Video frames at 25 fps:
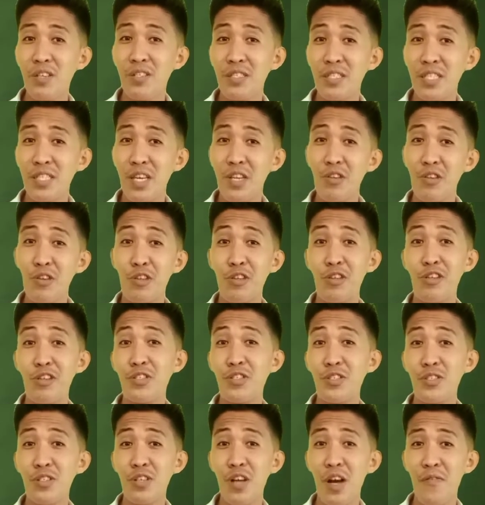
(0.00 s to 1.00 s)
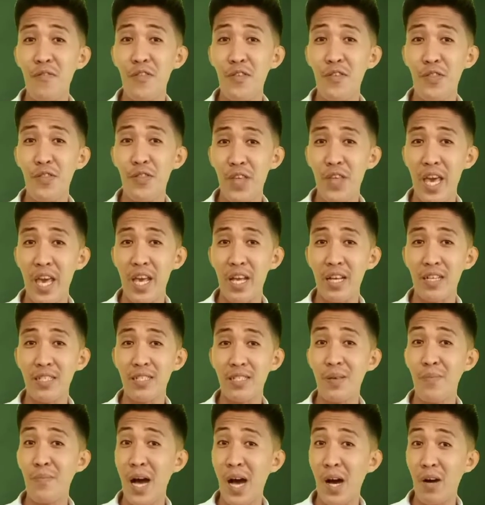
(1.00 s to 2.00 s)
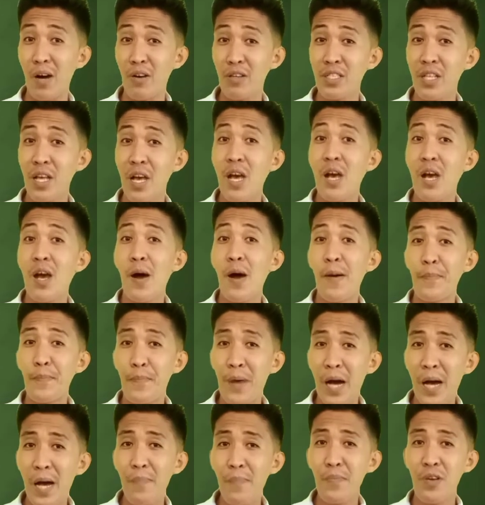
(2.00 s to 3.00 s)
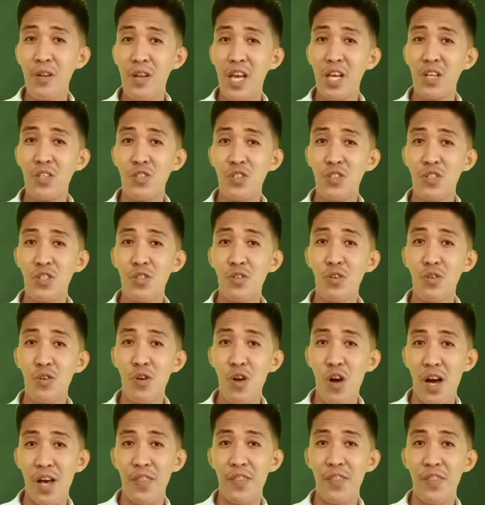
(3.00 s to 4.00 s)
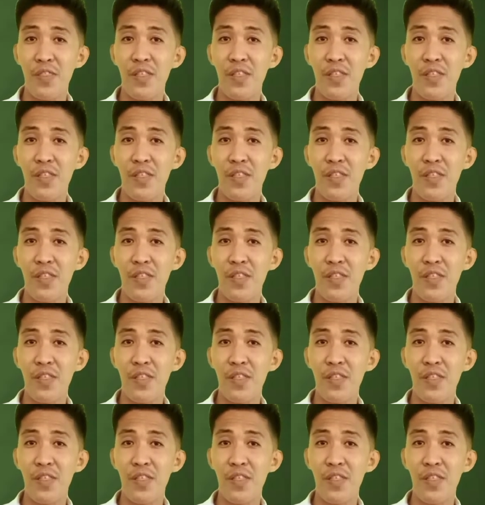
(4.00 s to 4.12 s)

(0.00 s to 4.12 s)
continue to discover things about population growth.